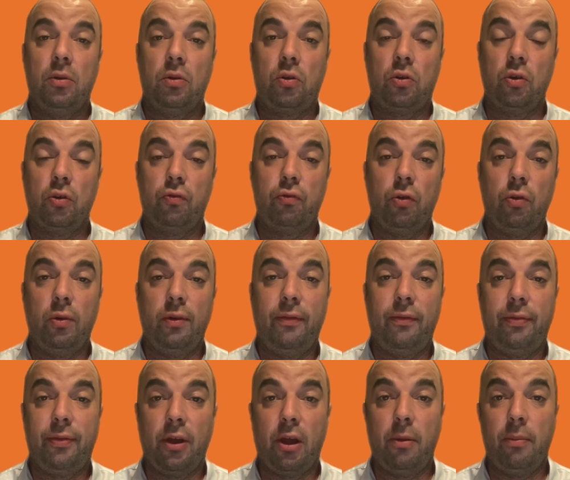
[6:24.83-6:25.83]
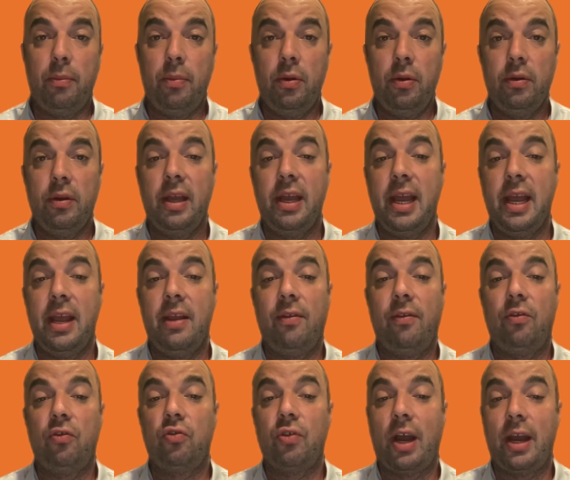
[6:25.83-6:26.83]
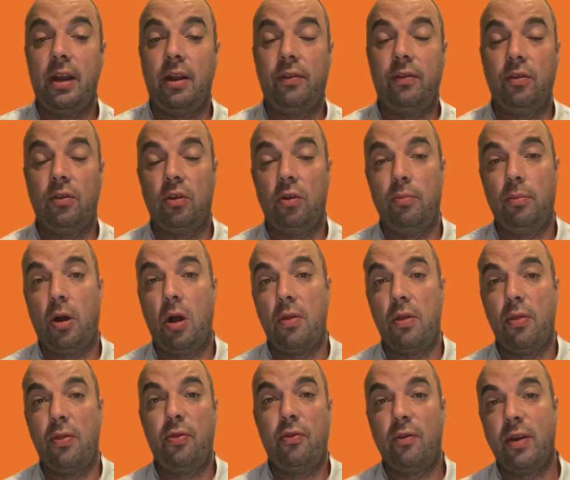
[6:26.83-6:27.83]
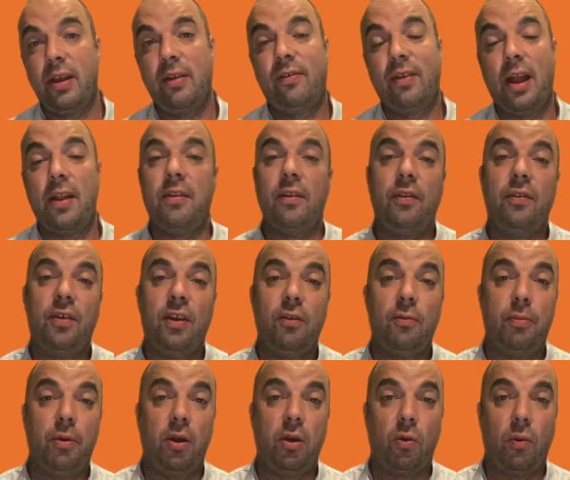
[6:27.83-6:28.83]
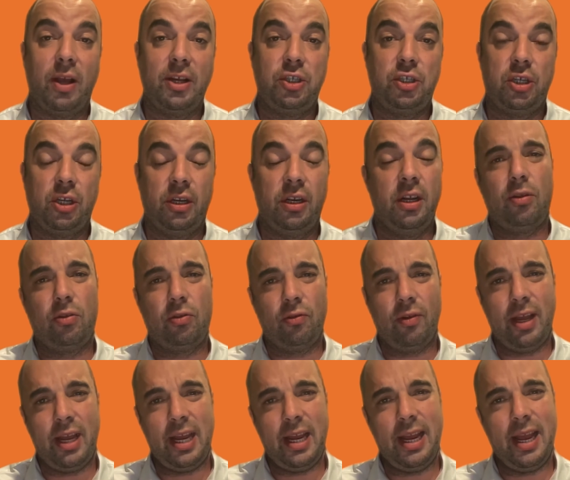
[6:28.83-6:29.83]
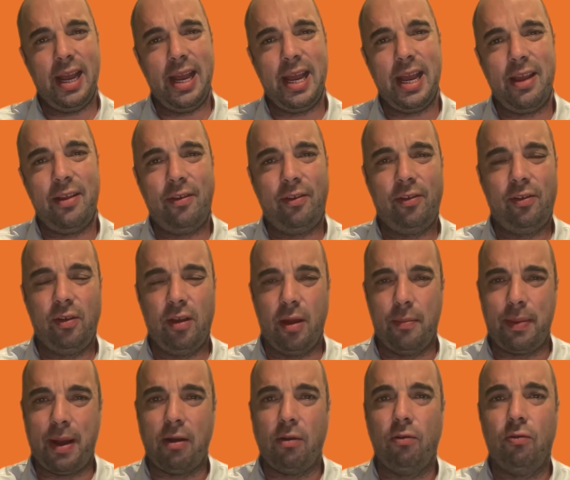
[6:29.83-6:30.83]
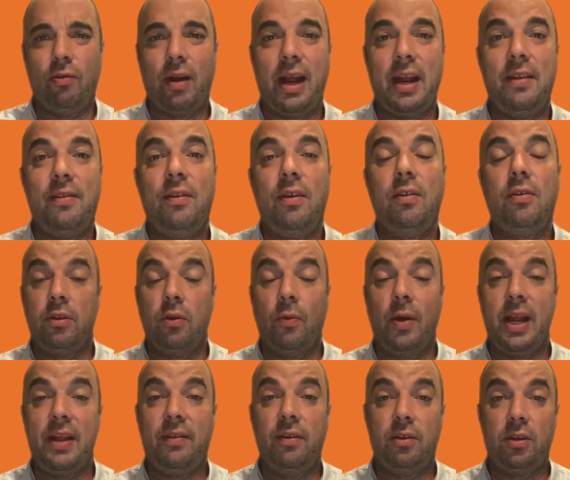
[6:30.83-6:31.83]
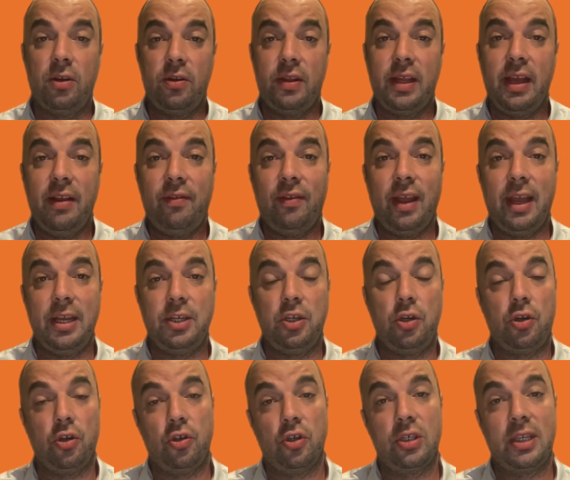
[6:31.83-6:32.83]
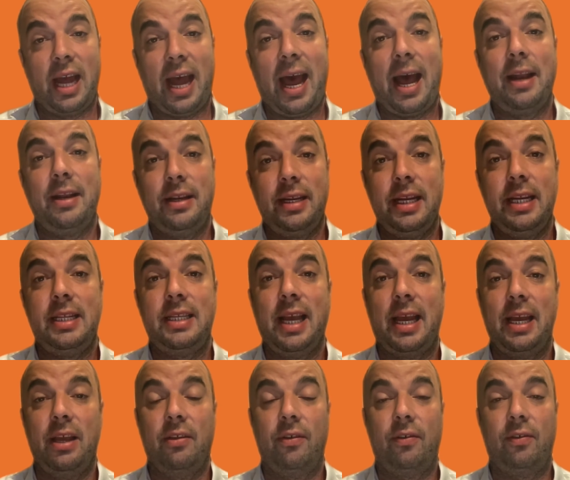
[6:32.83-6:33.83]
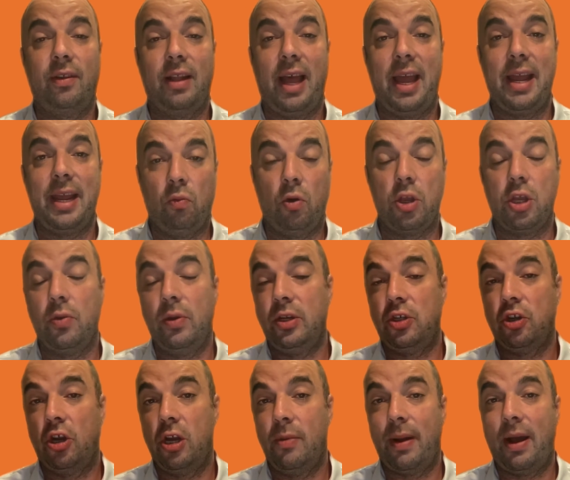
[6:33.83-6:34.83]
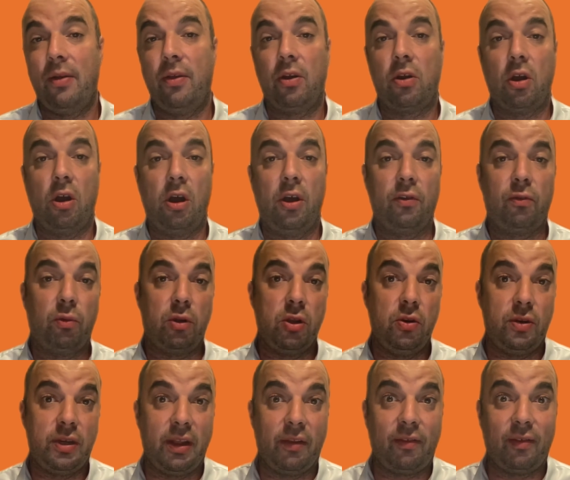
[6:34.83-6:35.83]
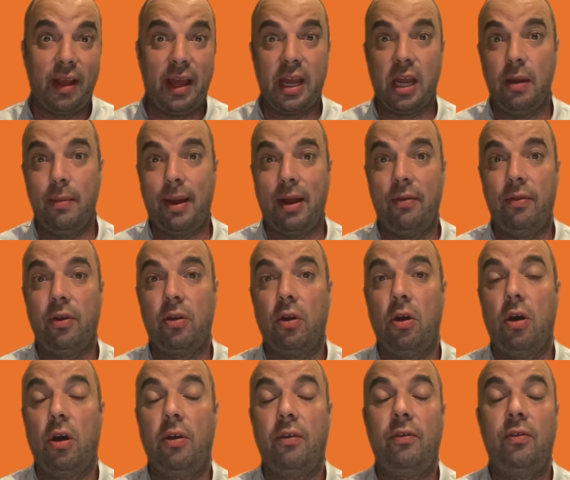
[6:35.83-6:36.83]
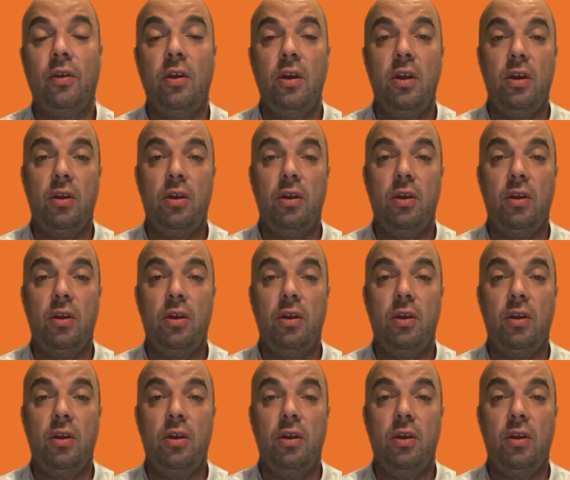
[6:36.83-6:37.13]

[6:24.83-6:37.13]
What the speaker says: Good rule of thumb is try not to do more than 3 sentences per question. 3 is about right. The way to do this is you can just add details like what you enjoy about the course, what you dislike about the course,